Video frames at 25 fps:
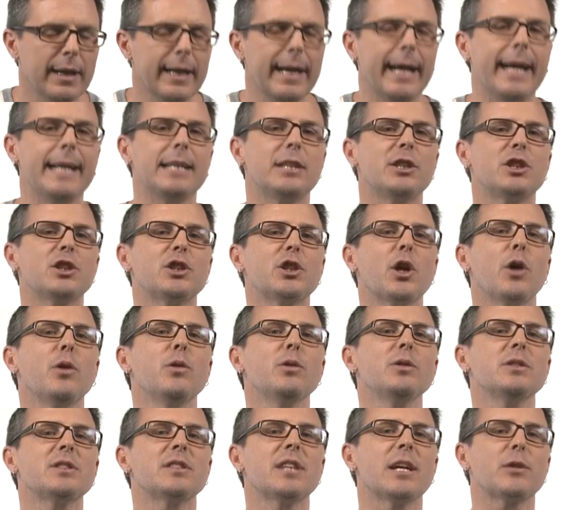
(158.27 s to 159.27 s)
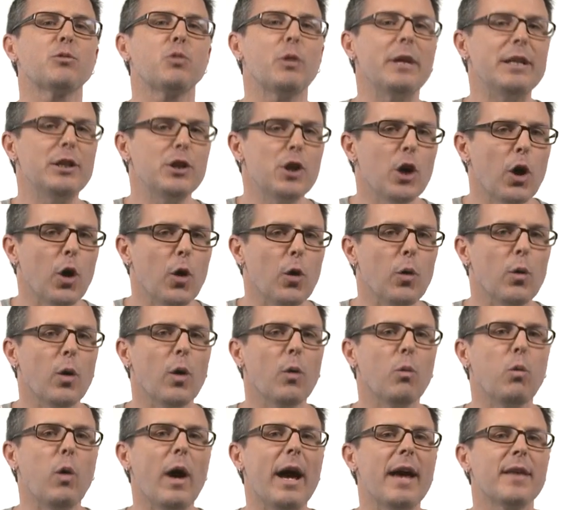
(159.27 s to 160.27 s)
it shows that we know
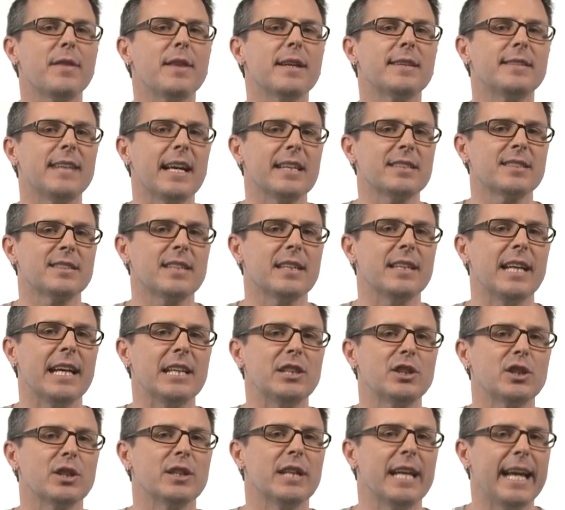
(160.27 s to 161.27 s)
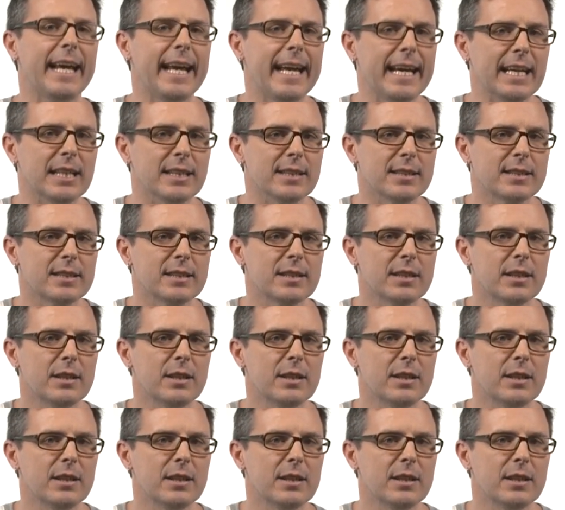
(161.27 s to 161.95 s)
where the destination is.